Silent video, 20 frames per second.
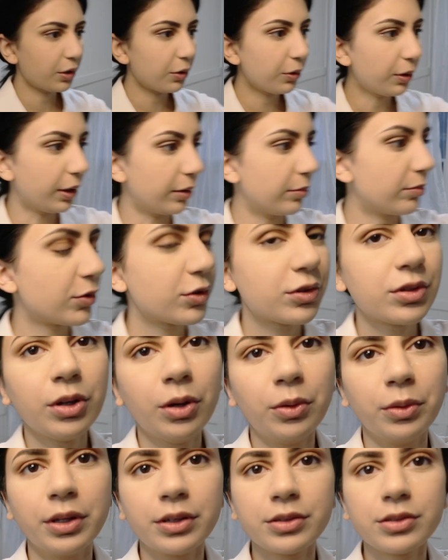Okay,
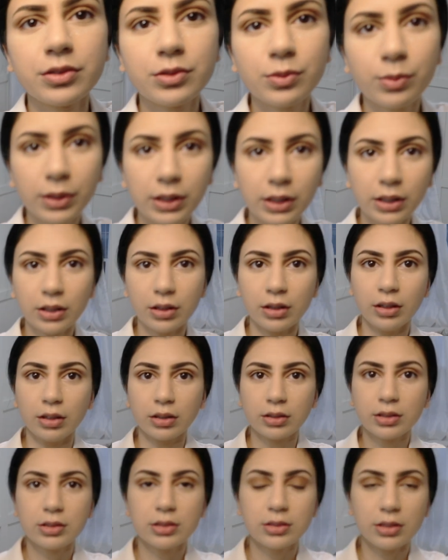so this is what it
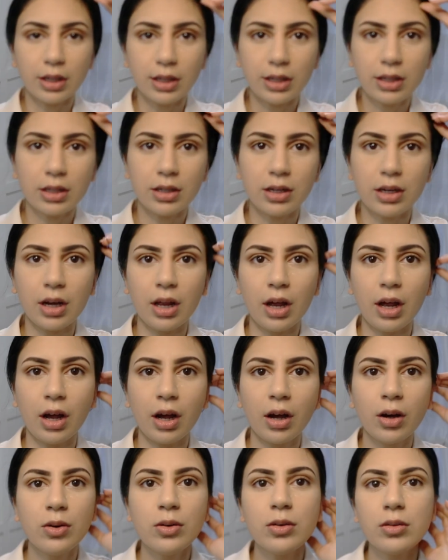looks like
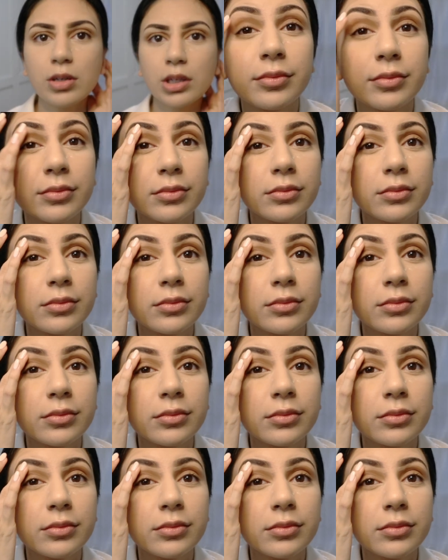now.